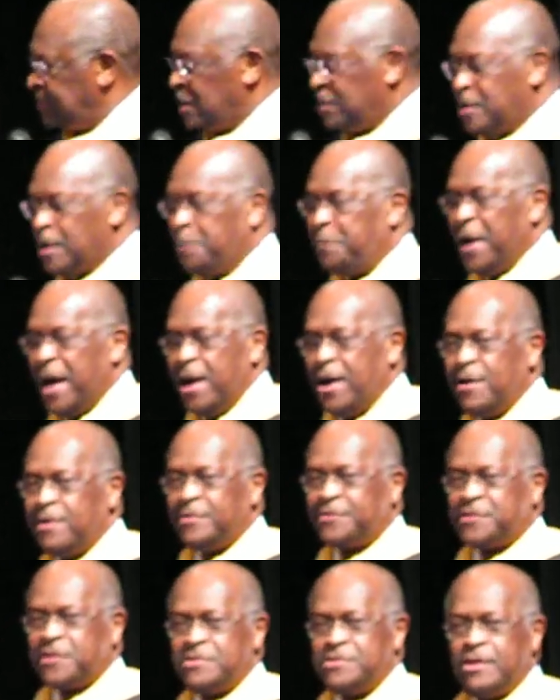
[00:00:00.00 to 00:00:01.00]
Your
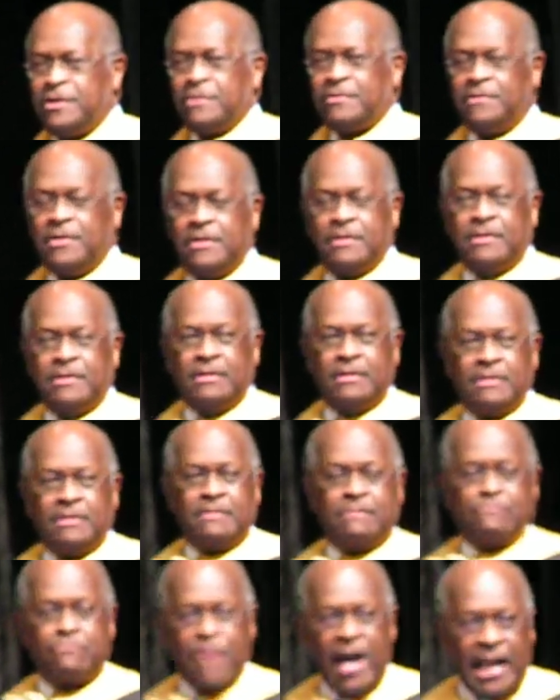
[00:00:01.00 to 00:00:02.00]
parents and your
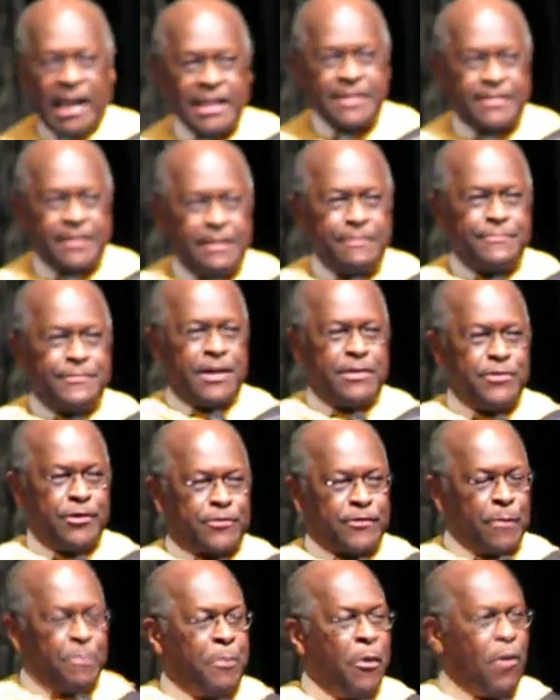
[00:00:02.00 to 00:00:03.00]
relatives and your
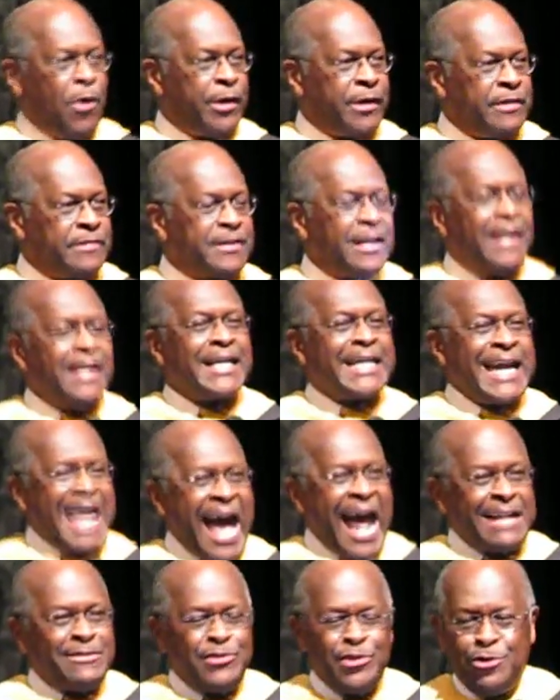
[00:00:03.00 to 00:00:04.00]
supporters
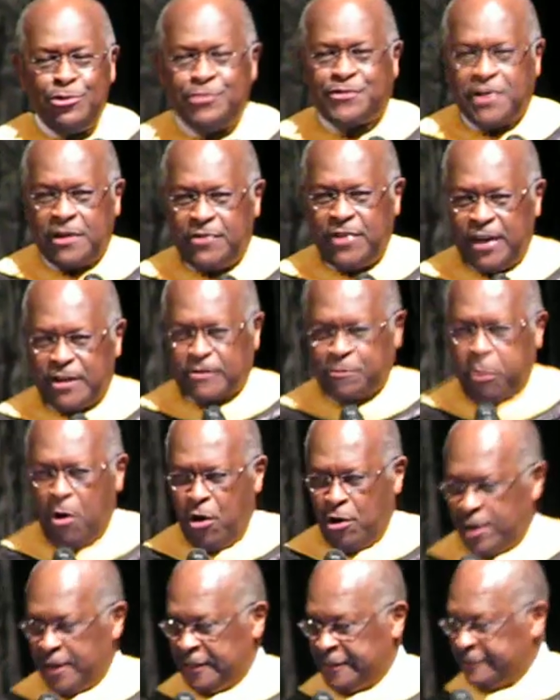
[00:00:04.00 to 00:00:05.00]
got you to this
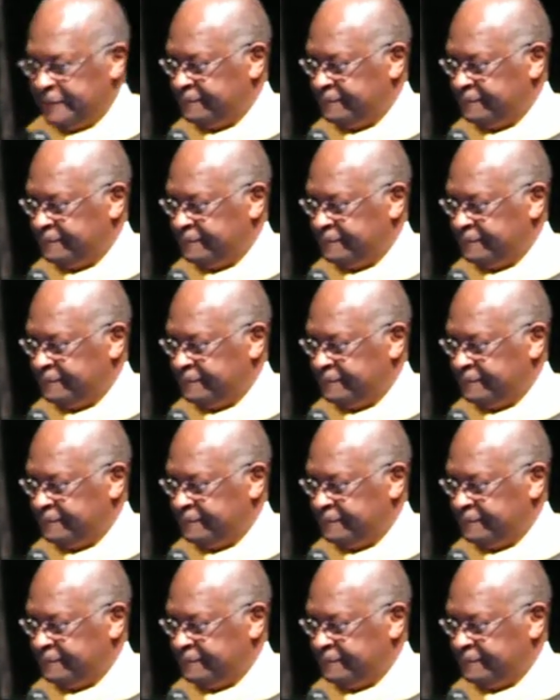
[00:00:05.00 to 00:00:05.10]
point.